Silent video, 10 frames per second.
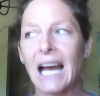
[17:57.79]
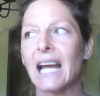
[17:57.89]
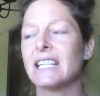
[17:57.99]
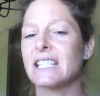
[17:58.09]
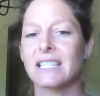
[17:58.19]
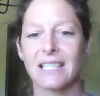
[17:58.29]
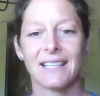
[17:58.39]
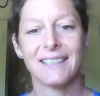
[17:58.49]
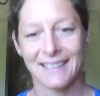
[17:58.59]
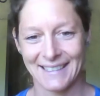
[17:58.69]
I just...
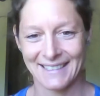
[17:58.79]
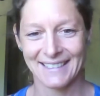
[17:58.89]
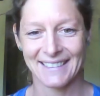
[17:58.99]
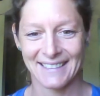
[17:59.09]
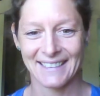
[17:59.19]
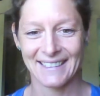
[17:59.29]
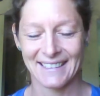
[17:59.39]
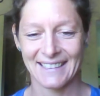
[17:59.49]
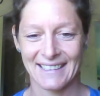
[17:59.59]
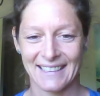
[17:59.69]
enjoy
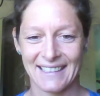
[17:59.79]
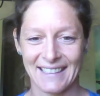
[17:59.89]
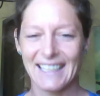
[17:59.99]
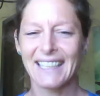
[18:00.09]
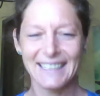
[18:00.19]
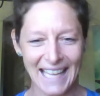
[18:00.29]
my food again.